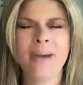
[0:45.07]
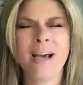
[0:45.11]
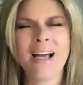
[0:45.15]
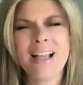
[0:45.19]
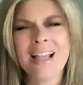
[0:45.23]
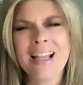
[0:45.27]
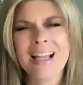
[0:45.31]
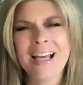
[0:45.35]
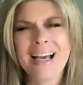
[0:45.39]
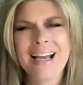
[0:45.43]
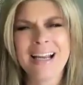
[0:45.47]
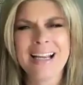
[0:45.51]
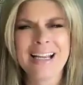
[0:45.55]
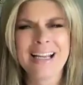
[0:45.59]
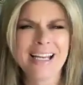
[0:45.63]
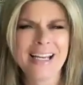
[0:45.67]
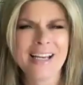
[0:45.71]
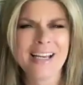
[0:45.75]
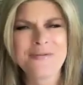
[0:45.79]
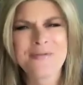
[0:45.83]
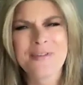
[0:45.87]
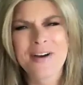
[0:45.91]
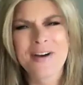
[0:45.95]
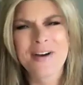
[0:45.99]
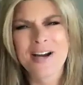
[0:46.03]
Bella, I
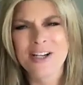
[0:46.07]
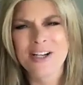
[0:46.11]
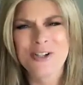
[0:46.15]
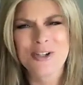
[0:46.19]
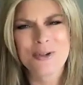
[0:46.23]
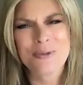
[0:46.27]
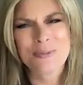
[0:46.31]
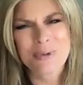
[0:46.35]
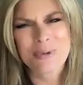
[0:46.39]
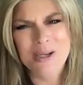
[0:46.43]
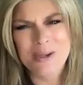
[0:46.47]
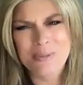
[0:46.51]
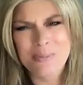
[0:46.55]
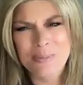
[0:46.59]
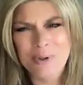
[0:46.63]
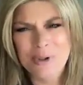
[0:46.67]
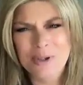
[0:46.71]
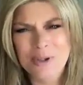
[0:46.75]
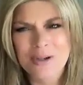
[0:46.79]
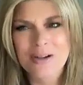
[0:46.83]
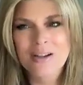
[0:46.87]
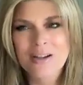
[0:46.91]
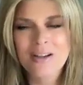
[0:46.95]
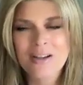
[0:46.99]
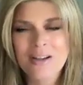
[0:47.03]
can't find good
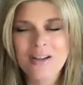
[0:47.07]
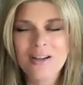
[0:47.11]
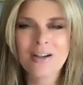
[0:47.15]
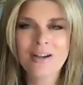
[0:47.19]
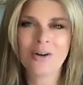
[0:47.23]
people.